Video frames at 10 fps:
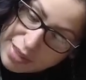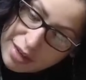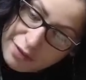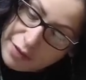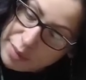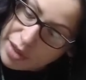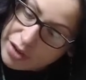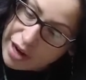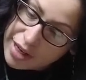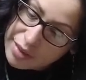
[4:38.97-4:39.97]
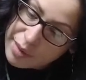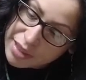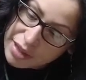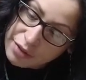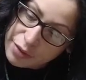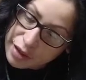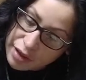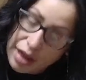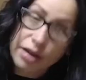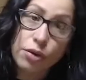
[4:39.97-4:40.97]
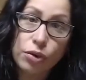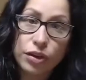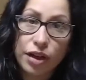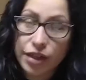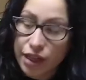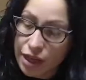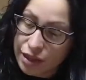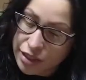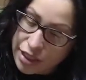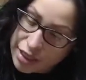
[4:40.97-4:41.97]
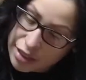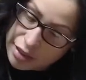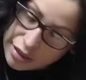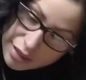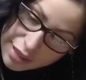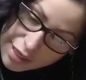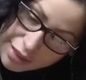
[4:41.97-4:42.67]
I familiarized myself with a lot of old archaeology designs.